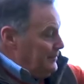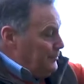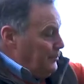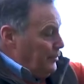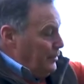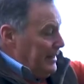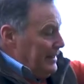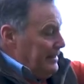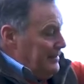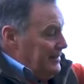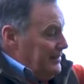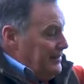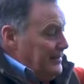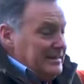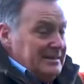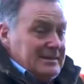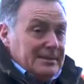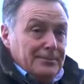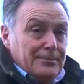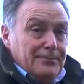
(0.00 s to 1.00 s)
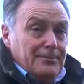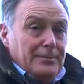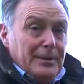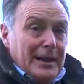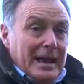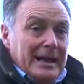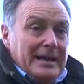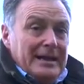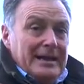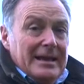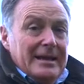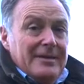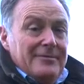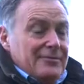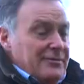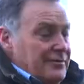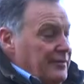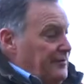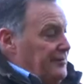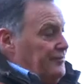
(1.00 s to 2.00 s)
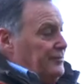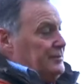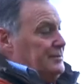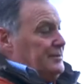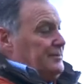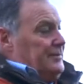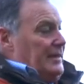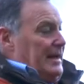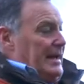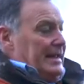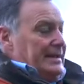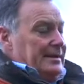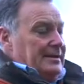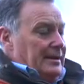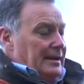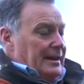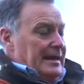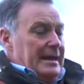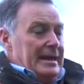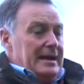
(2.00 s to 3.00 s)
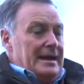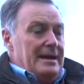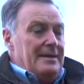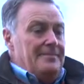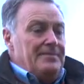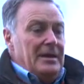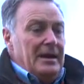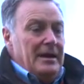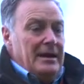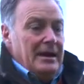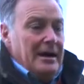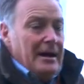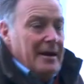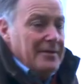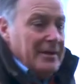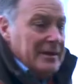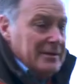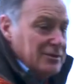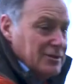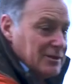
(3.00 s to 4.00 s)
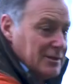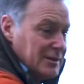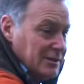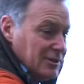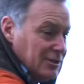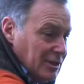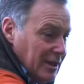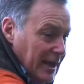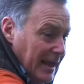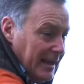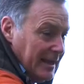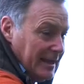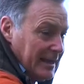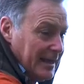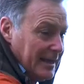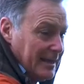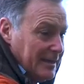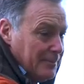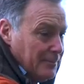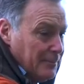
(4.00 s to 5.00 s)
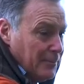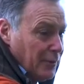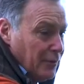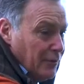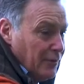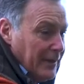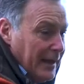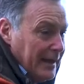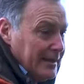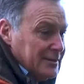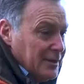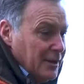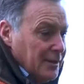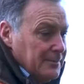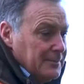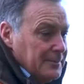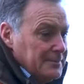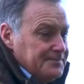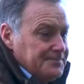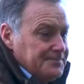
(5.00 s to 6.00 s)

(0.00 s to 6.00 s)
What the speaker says: pull in this black lever at the front of the handle here, and then just gently pull that up,